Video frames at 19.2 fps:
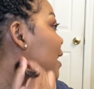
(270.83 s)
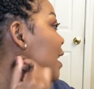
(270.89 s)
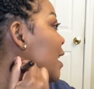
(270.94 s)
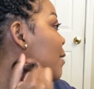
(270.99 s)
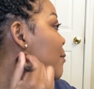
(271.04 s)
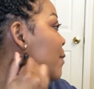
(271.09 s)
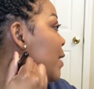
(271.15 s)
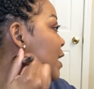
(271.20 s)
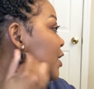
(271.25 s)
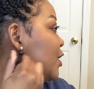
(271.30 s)

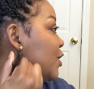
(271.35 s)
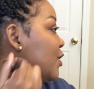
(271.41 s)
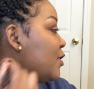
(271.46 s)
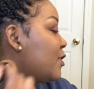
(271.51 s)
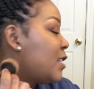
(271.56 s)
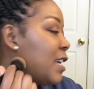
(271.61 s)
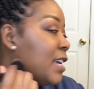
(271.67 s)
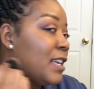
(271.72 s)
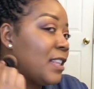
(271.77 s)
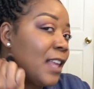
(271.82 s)
and make sure
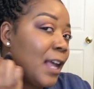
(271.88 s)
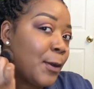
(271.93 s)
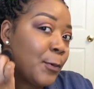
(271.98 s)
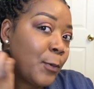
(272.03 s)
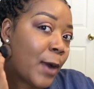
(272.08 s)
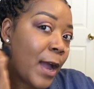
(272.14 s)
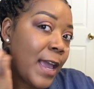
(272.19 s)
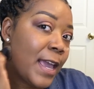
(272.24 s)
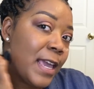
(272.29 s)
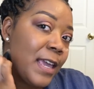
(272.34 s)
you get like
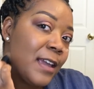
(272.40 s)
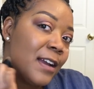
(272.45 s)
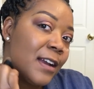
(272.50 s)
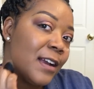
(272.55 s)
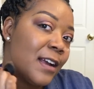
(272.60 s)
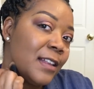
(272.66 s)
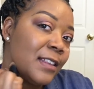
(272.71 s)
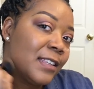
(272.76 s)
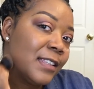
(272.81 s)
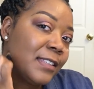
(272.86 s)
right
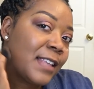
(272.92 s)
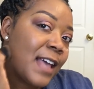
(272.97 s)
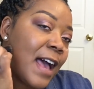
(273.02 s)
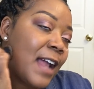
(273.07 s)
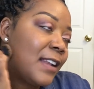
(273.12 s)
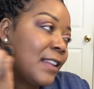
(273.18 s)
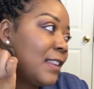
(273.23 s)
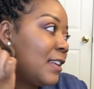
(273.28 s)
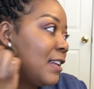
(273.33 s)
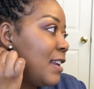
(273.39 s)
here on the
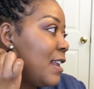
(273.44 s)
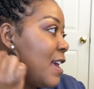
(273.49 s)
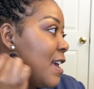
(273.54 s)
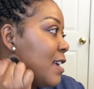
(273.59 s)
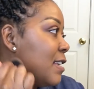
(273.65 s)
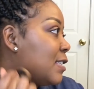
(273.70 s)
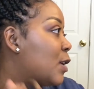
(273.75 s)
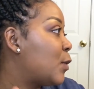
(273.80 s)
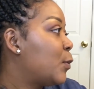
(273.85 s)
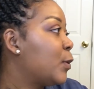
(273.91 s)
side of the
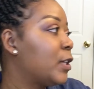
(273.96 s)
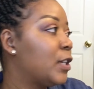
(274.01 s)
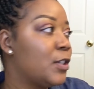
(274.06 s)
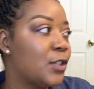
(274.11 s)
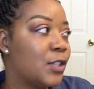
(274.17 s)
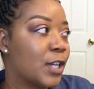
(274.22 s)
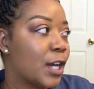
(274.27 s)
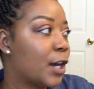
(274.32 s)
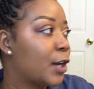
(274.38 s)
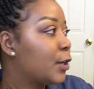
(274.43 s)
neck so when
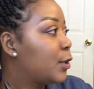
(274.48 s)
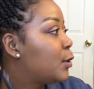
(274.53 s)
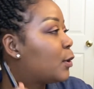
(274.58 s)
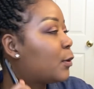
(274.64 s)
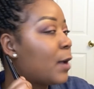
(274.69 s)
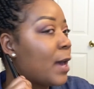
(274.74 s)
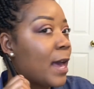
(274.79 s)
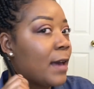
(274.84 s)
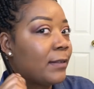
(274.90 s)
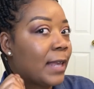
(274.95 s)
you turn you
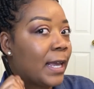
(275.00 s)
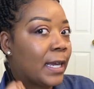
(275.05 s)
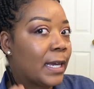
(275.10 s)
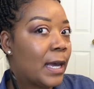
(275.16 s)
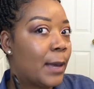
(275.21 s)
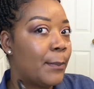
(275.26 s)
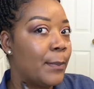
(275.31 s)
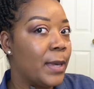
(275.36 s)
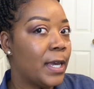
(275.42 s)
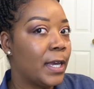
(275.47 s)
don't have like
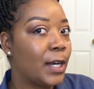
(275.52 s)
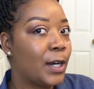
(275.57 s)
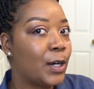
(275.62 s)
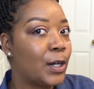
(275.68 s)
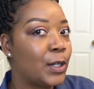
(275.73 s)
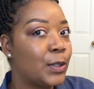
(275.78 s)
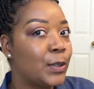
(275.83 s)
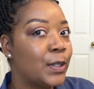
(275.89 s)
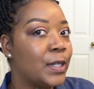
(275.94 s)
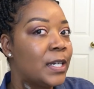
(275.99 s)
a big
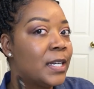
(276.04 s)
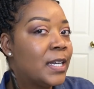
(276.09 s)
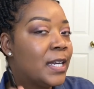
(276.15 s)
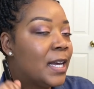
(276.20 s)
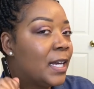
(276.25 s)
old